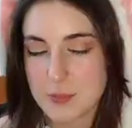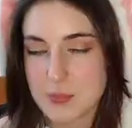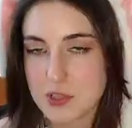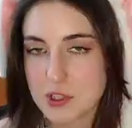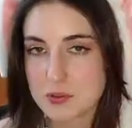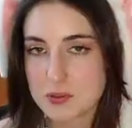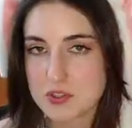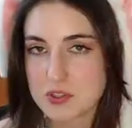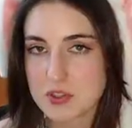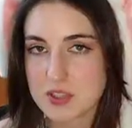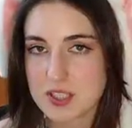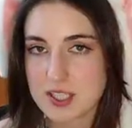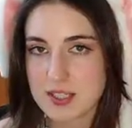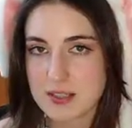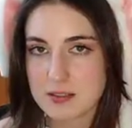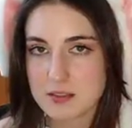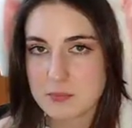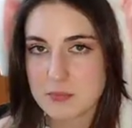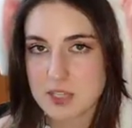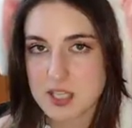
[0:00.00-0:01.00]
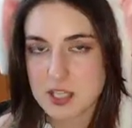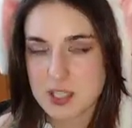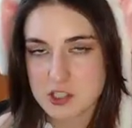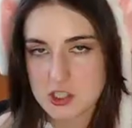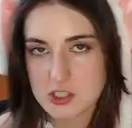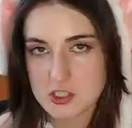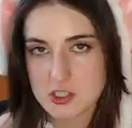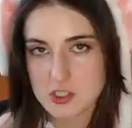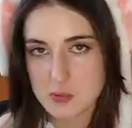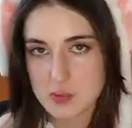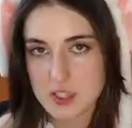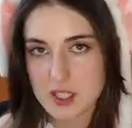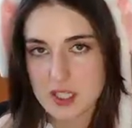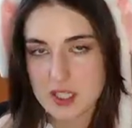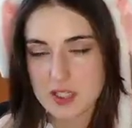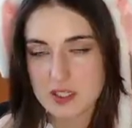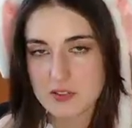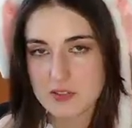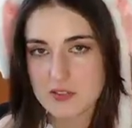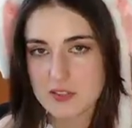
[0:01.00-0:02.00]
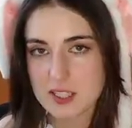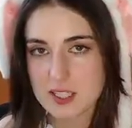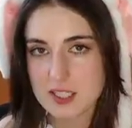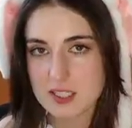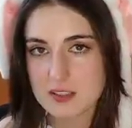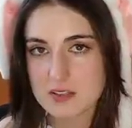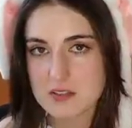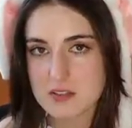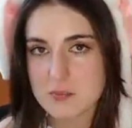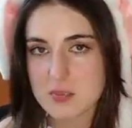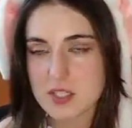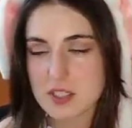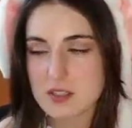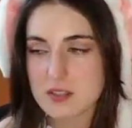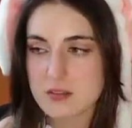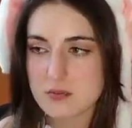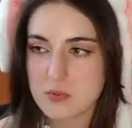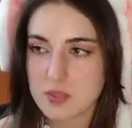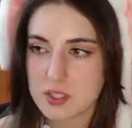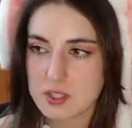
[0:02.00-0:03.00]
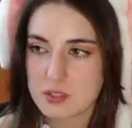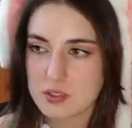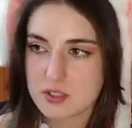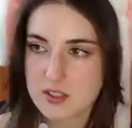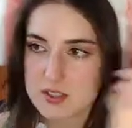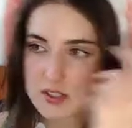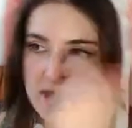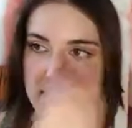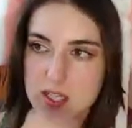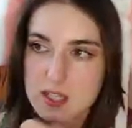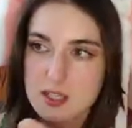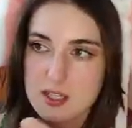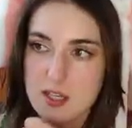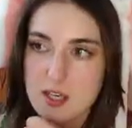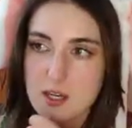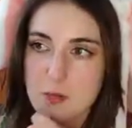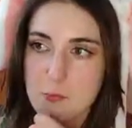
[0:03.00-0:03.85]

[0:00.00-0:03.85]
But also you can't imagine doing anything else because when you see